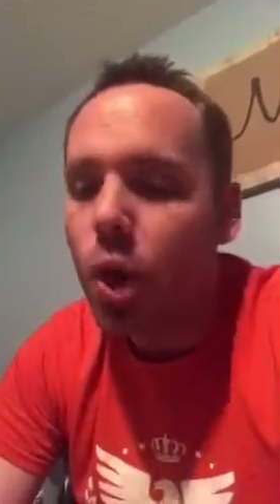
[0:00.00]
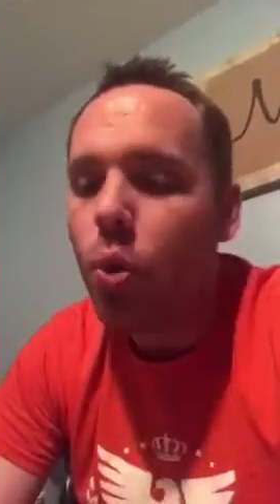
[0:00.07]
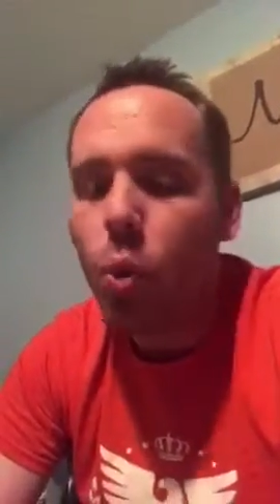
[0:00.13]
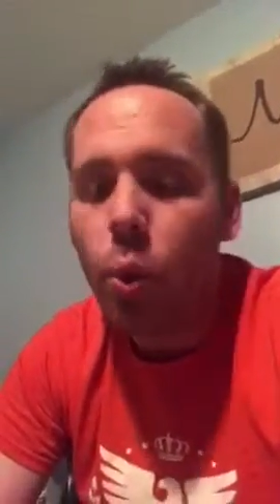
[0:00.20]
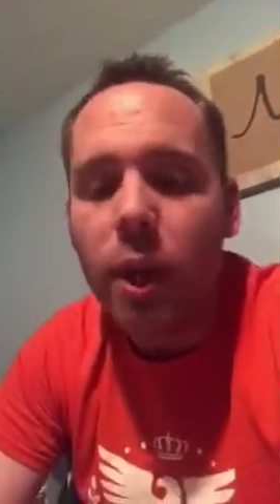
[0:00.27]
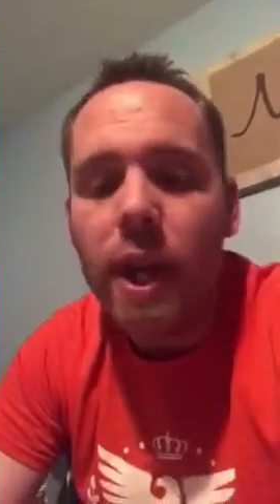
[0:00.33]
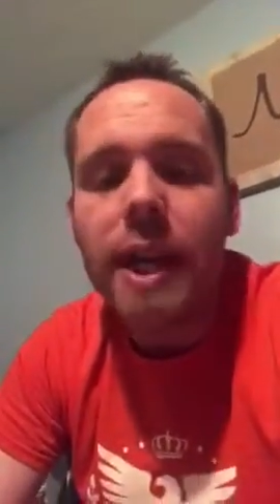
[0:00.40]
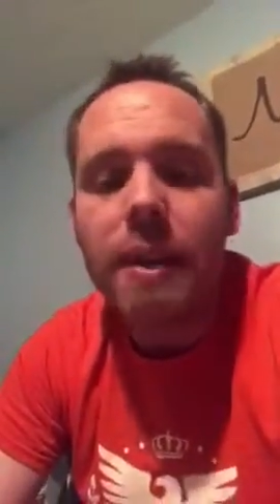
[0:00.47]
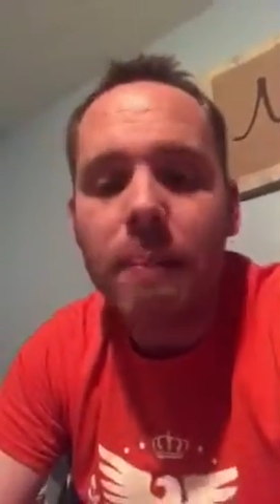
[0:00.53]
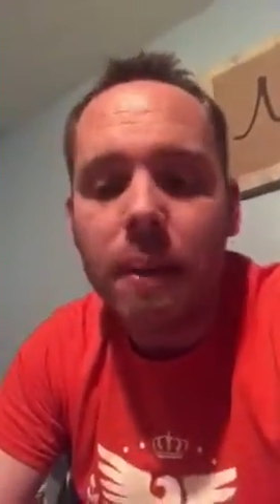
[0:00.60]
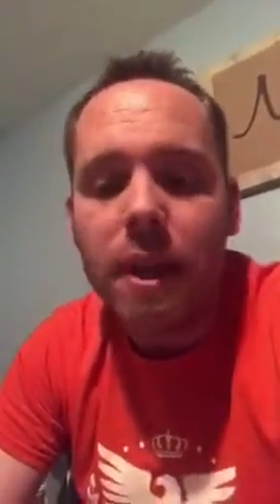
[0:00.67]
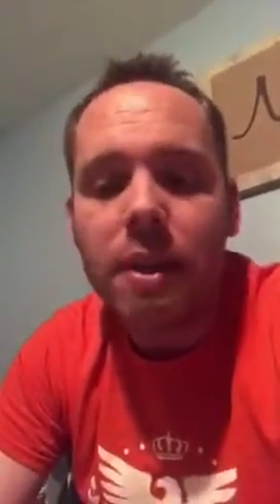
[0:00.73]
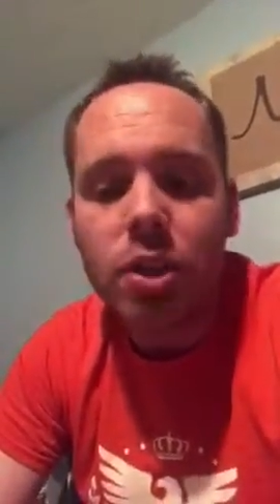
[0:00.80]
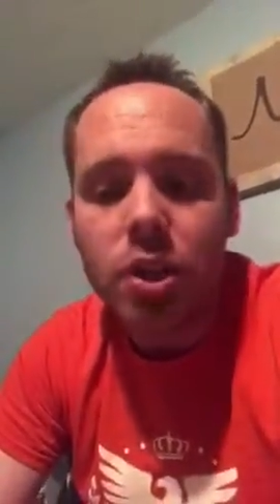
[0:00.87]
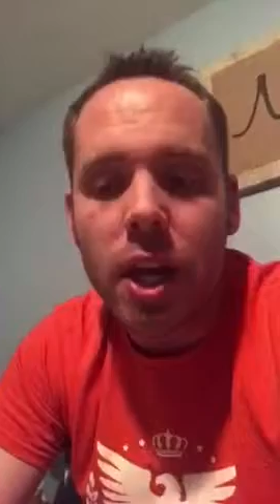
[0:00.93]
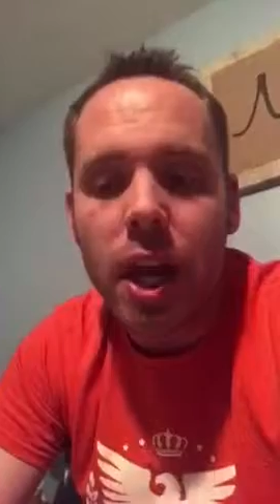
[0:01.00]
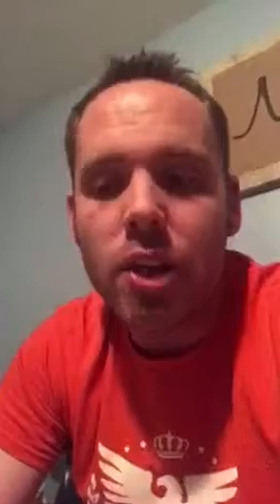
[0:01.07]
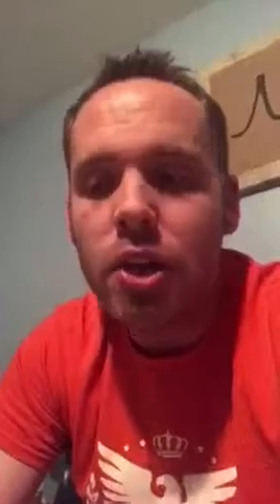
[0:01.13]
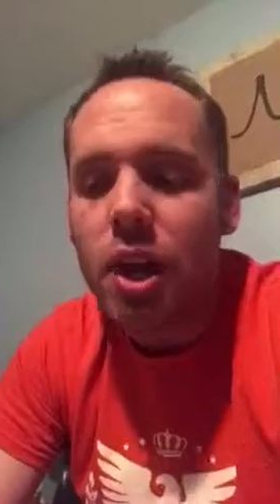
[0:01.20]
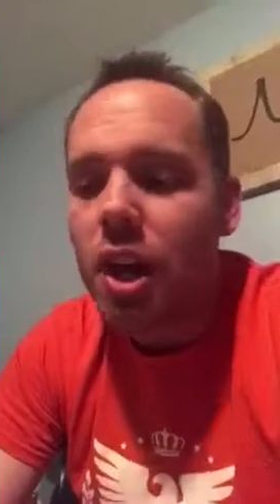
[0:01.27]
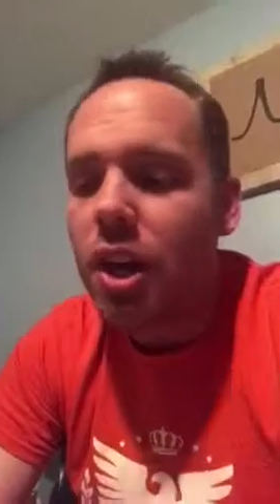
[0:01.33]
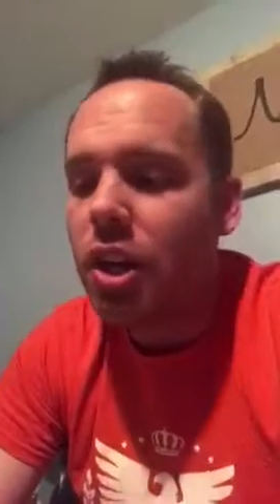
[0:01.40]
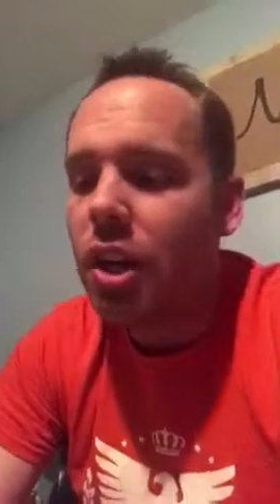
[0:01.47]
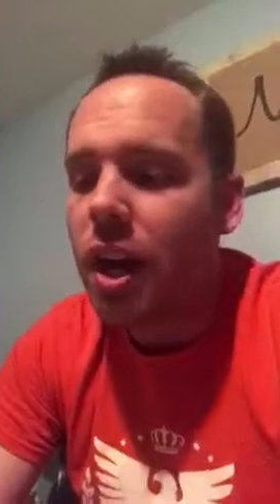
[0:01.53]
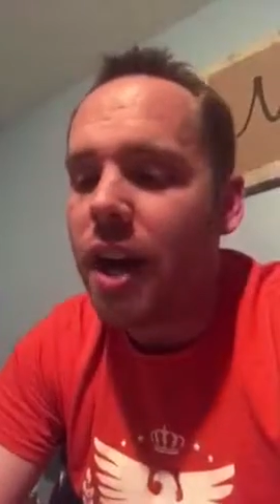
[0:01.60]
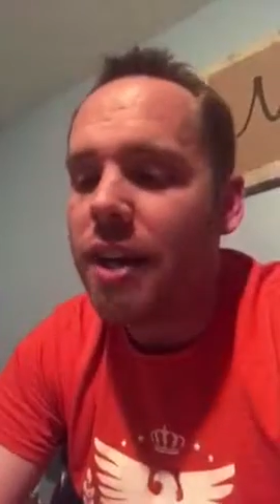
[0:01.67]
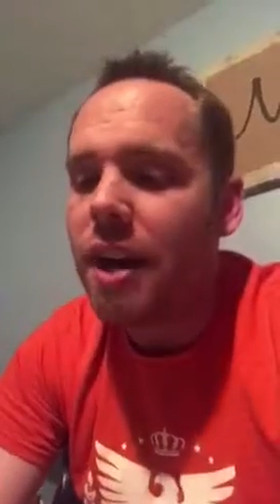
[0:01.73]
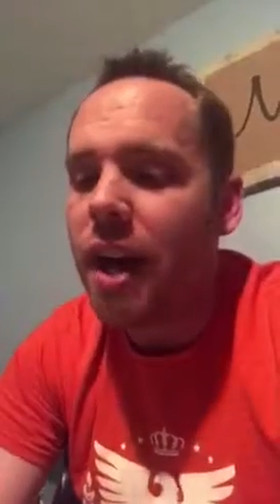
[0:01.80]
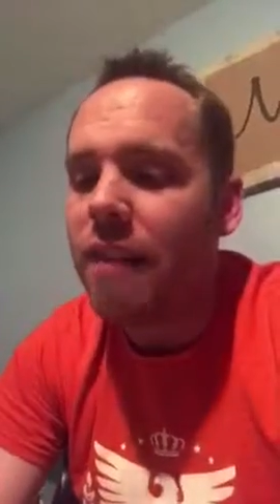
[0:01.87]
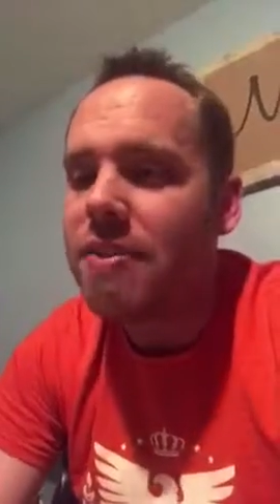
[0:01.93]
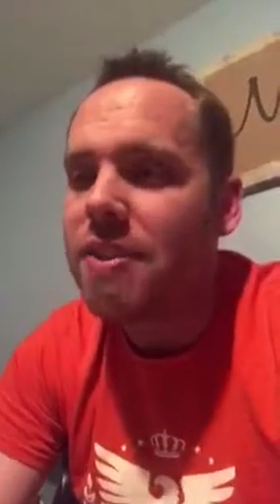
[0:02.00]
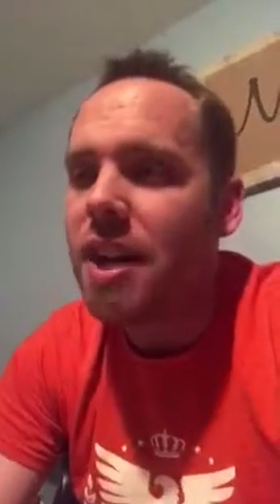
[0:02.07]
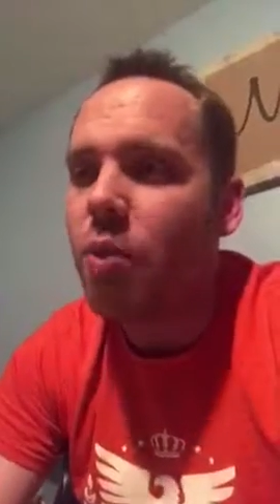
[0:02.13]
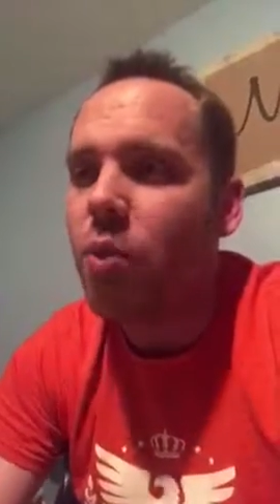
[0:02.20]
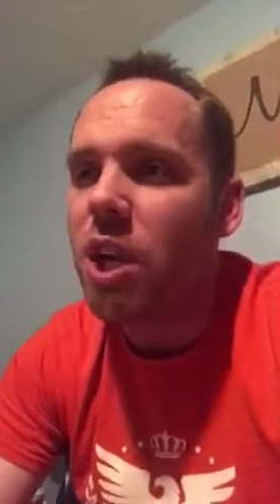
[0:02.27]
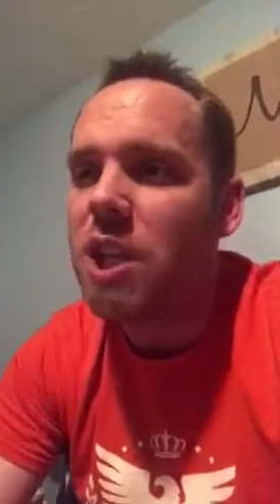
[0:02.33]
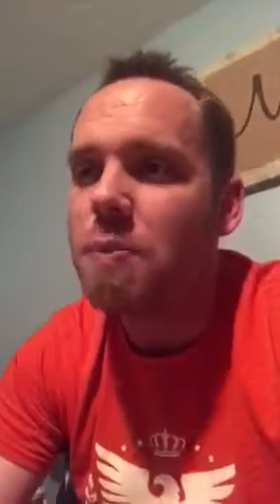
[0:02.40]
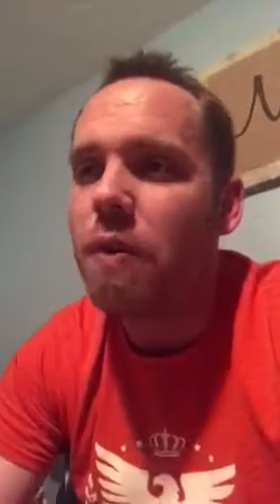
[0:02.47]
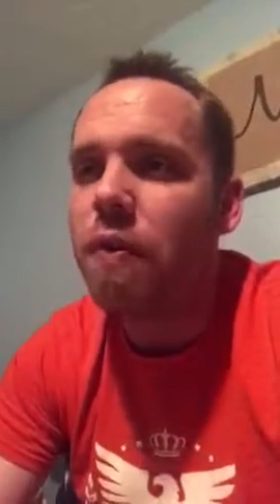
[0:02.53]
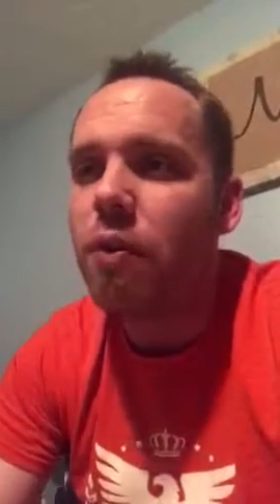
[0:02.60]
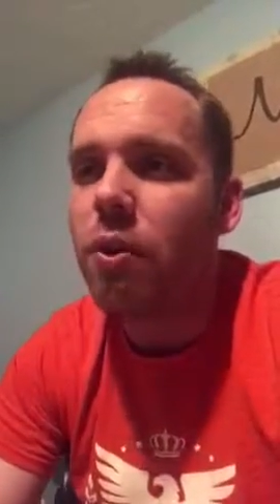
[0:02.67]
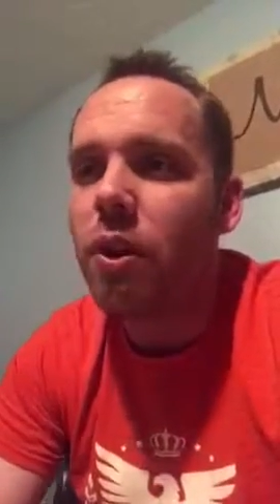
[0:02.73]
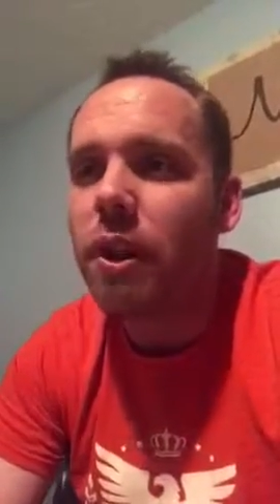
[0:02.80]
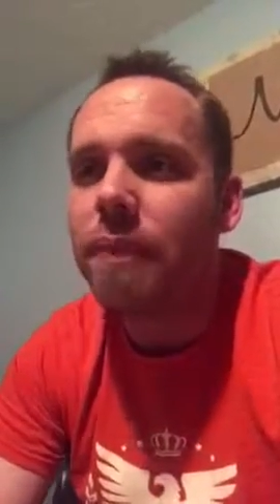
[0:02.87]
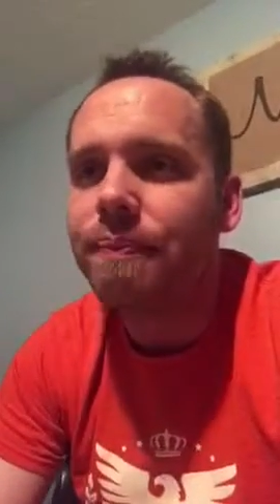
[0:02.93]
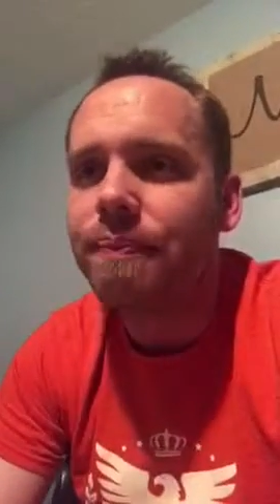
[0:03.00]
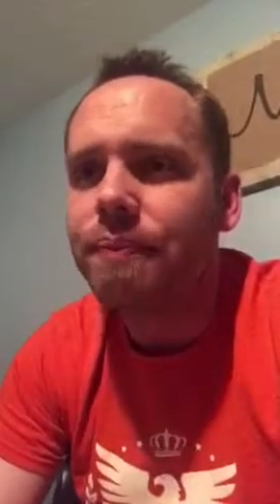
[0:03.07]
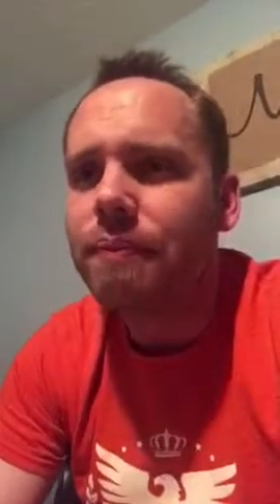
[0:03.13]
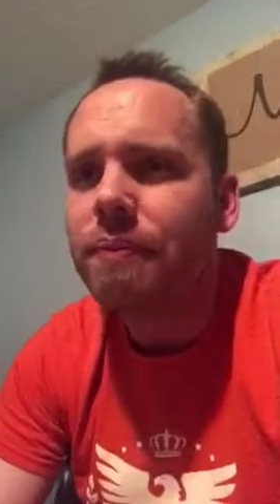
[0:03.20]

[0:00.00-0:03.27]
We can be the change. I've said once before,